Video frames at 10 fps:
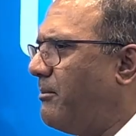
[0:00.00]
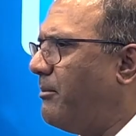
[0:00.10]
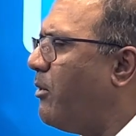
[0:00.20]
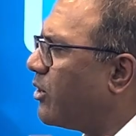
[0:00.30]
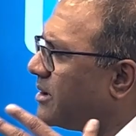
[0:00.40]

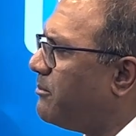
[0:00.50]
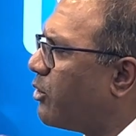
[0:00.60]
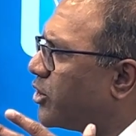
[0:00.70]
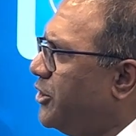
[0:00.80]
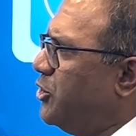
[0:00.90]
more and
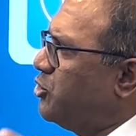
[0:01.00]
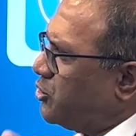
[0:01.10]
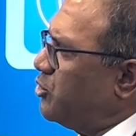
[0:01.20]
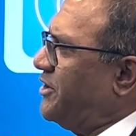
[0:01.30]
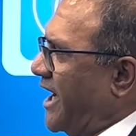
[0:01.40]
more new
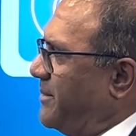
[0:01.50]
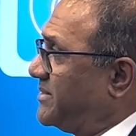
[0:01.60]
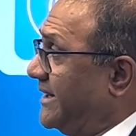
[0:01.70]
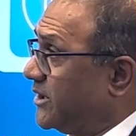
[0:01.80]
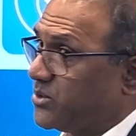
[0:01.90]
tool
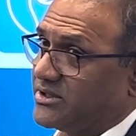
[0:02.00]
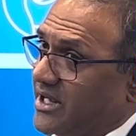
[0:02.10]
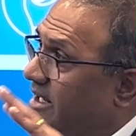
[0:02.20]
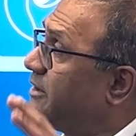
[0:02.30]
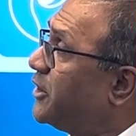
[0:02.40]
types. That's what
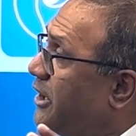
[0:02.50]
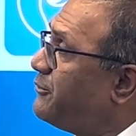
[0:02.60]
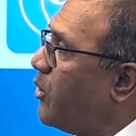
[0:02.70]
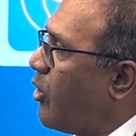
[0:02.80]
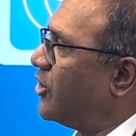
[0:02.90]

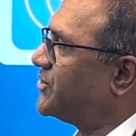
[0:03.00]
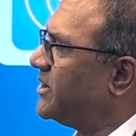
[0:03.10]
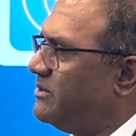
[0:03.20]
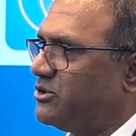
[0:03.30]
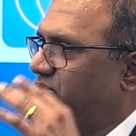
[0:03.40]
RN34 was,
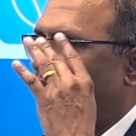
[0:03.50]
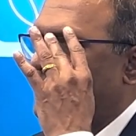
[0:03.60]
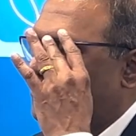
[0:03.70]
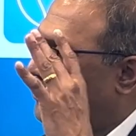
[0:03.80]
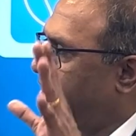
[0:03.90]
which was
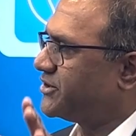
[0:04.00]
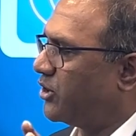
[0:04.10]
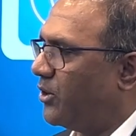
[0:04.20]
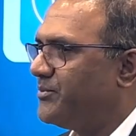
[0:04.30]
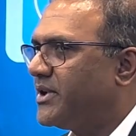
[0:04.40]
released 2 years ago.